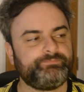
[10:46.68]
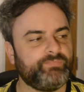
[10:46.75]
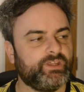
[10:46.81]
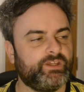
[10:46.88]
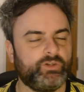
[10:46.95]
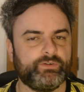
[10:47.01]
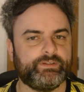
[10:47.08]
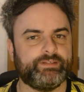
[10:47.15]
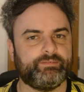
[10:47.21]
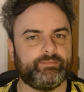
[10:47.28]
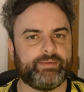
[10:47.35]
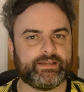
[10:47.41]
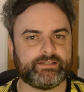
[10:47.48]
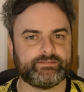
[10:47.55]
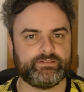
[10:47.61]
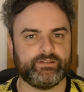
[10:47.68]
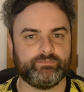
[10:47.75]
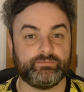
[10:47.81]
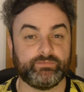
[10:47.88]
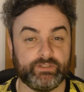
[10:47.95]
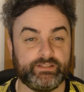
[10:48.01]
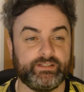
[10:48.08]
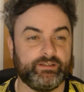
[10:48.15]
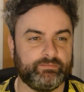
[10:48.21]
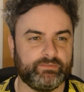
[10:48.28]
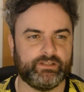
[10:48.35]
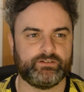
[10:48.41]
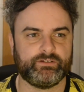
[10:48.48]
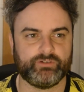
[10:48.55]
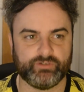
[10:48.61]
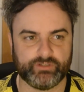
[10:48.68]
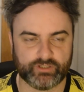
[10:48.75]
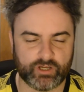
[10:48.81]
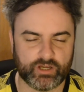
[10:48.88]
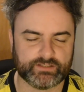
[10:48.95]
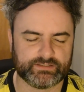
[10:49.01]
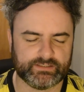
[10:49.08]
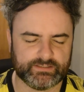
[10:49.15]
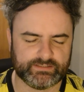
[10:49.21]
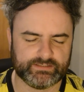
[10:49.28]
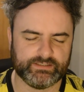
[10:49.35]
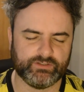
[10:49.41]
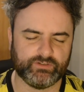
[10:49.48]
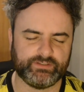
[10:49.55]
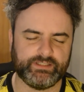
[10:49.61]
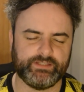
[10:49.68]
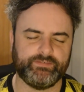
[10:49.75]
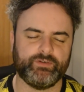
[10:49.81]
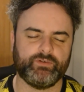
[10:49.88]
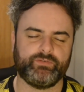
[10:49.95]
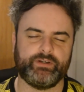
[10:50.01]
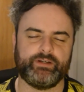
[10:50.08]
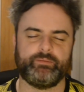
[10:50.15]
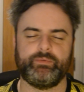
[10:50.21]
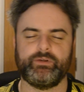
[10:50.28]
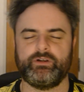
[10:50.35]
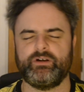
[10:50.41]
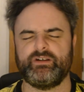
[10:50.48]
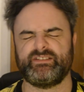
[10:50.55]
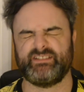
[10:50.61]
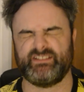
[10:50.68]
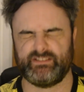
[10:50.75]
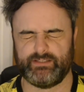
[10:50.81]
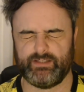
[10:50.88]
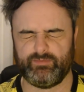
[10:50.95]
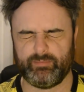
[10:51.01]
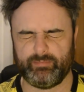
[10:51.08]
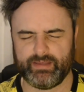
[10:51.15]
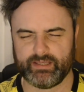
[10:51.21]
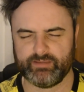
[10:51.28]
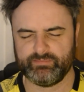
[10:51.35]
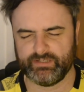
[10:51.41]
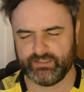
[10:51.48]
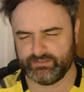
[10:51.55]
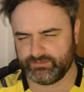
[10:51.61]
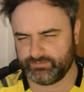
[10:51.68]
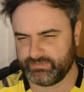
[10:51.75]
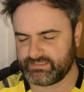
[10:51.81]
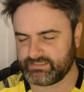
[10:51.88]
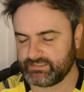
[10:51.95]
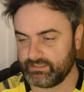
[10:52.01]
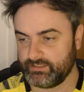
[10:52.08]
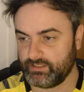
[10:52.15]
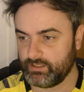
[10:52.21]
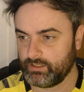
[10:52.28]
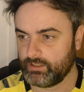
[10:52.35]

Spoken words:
You know, David Beckham's team, the team that you can constantly see on TV over here, because it's David Beckham and it's basically